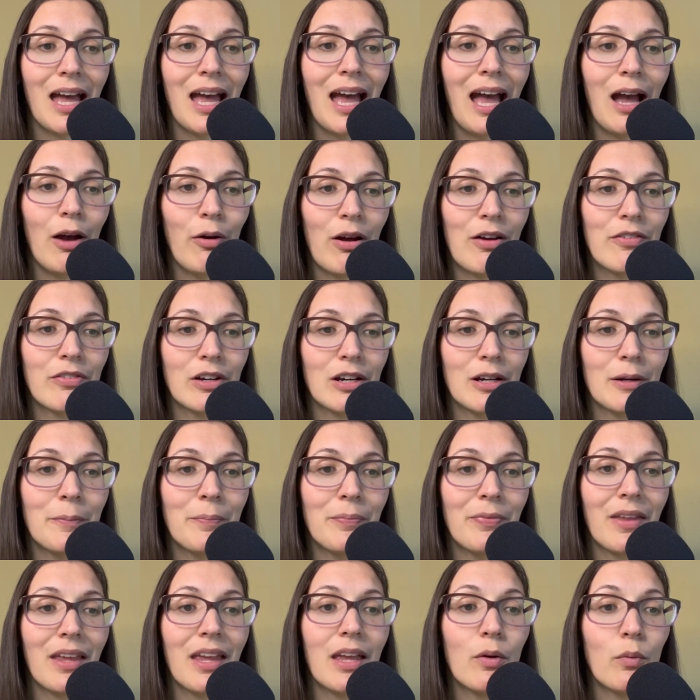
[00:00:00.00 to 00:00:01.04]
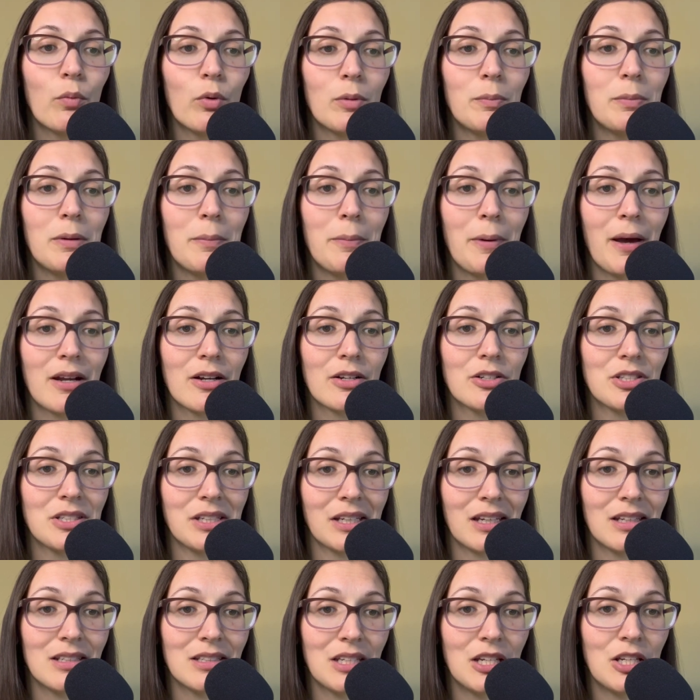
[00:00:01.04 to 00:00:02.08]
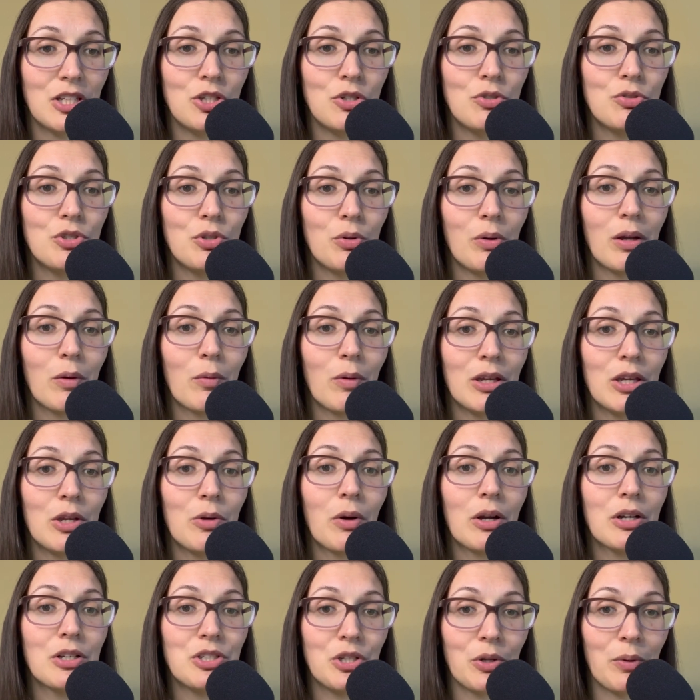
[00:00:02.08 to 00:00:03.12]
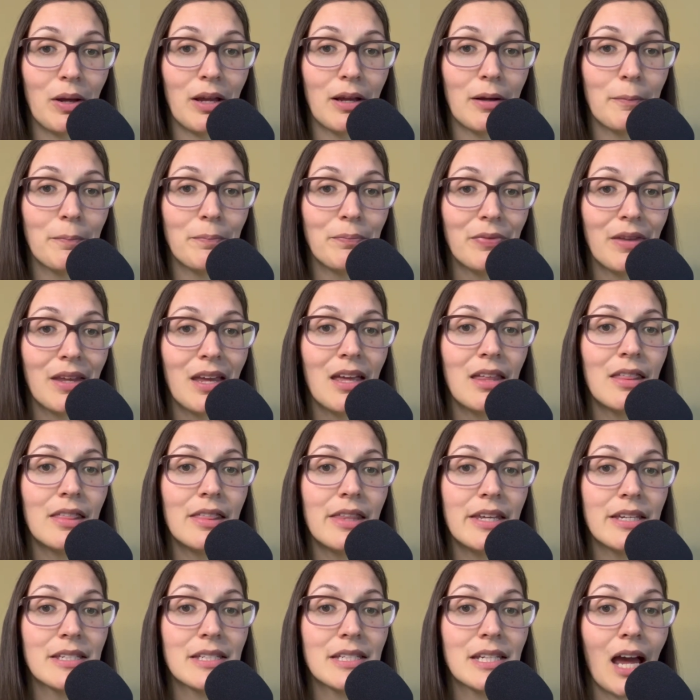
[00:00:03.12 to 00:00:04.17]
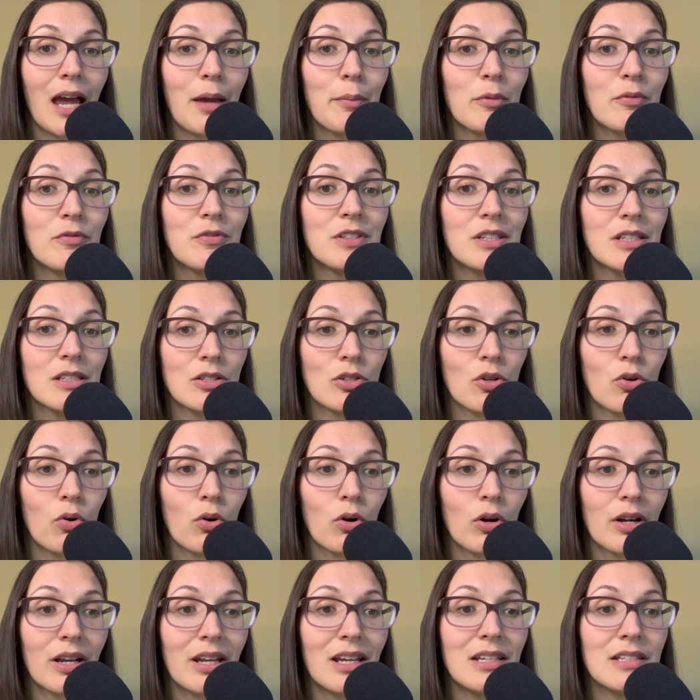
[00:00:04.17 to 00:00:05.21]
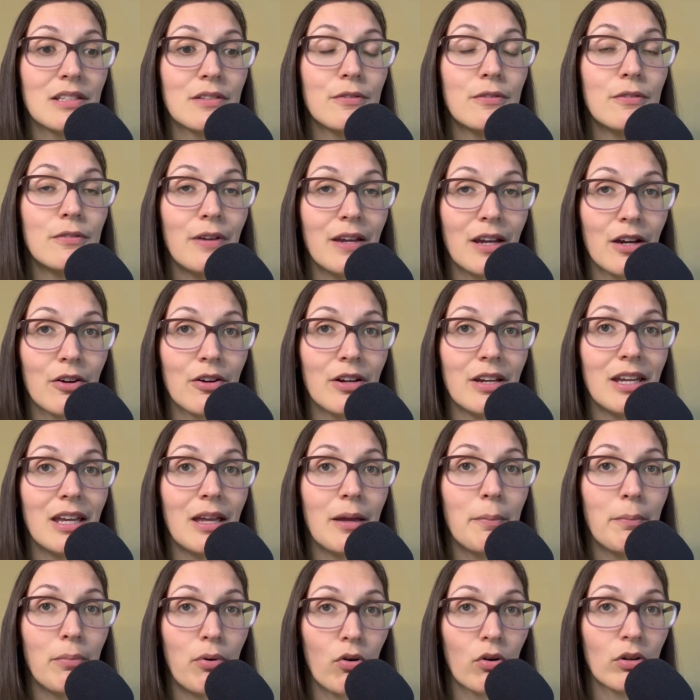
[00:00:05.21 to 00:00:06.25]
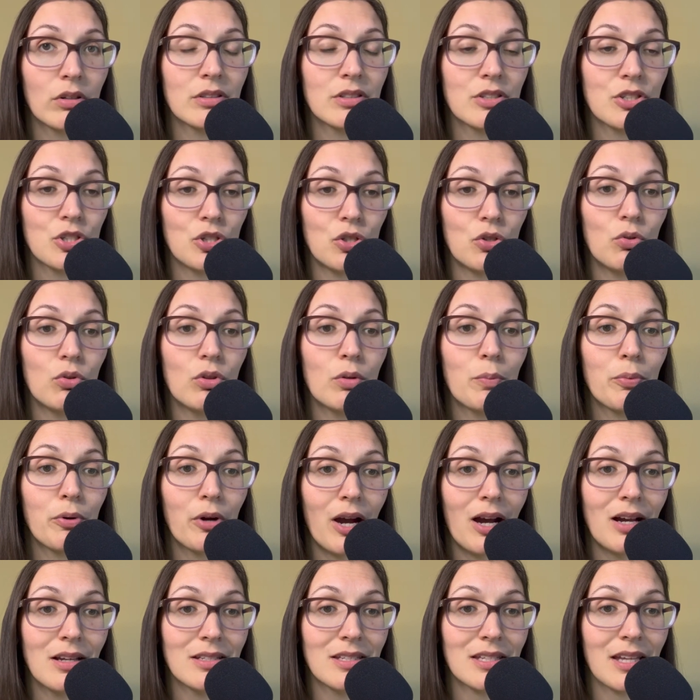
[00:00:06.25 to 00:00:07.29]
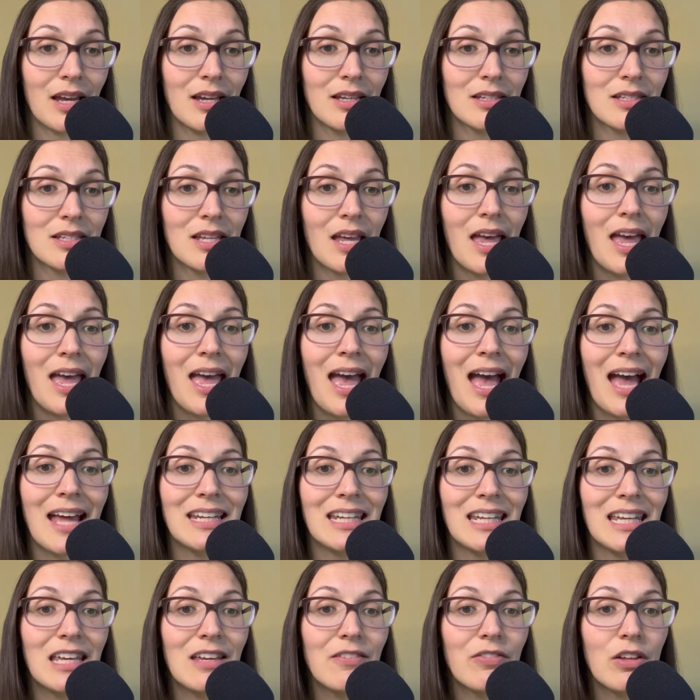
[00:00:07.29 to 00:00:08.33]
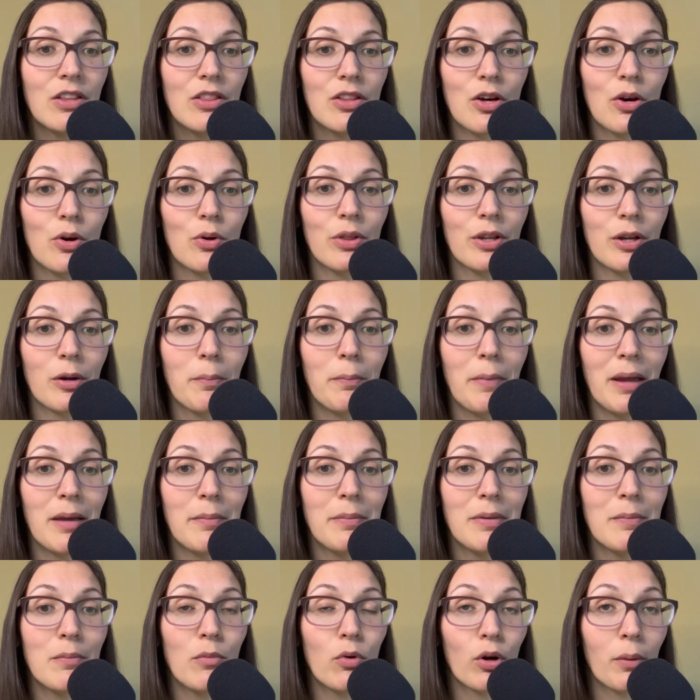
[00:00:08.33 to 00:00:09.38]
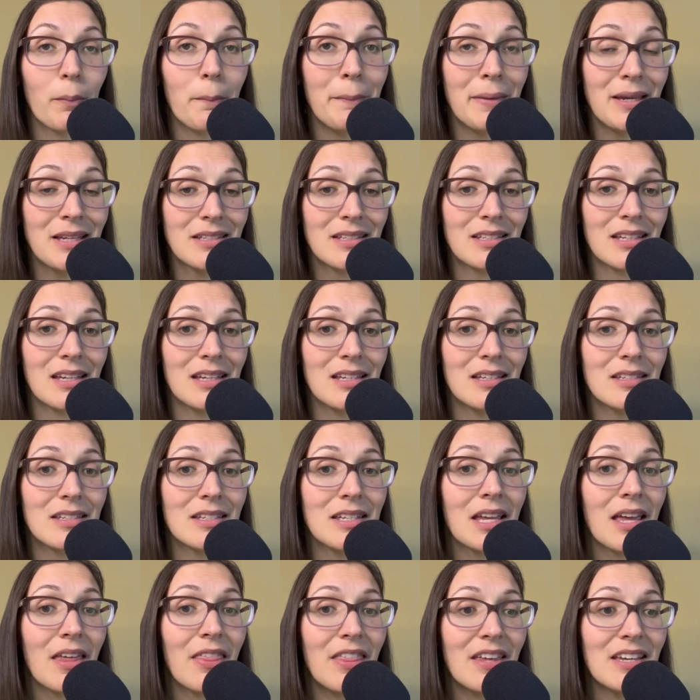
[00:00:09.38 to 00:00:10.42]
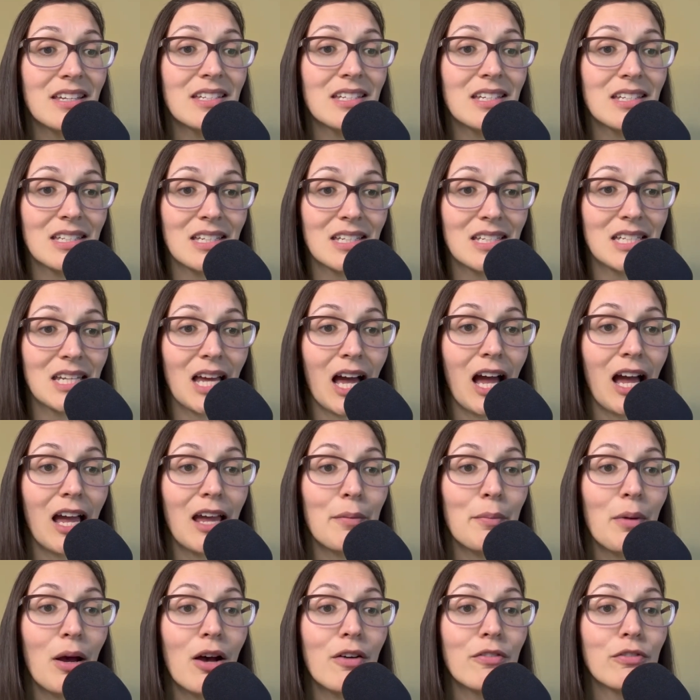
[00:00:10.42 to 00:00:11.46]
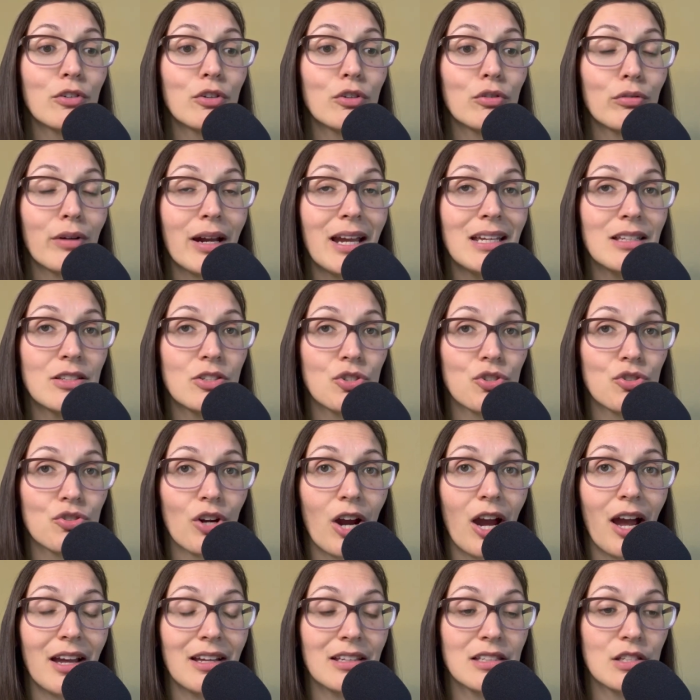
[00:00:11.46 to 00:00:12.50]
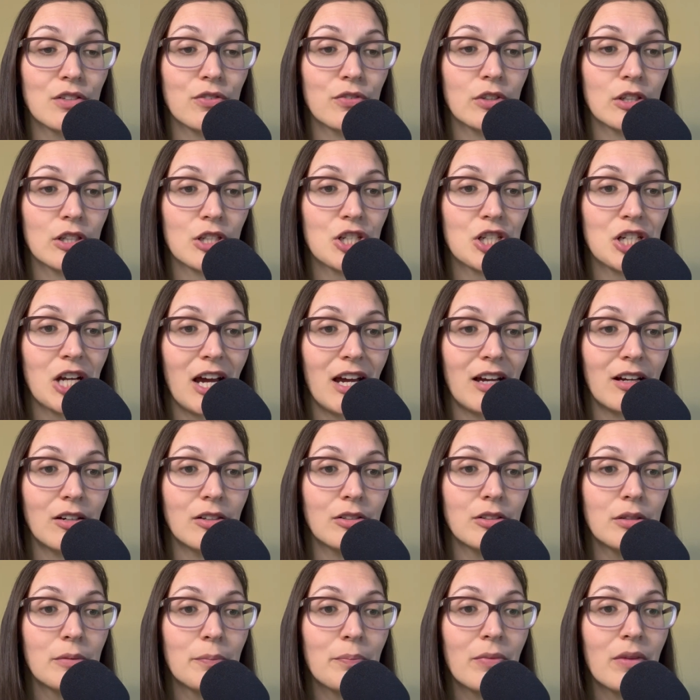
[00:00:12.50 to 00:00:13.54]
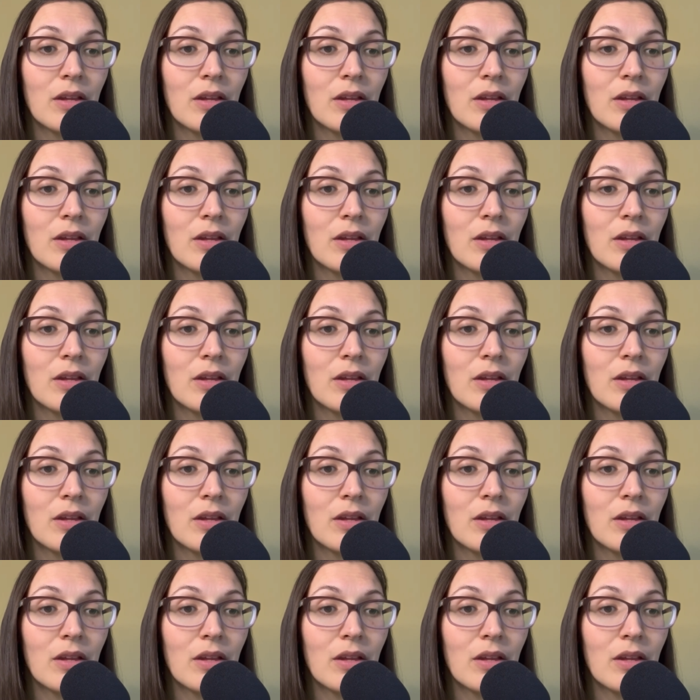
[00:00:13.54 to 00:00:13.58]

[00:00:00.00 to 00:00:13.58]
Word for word: However, it would be better to continue doing what you are doing. This time of discord is very important to the process, and even though there may be more misses, this is a time of great strides for a child.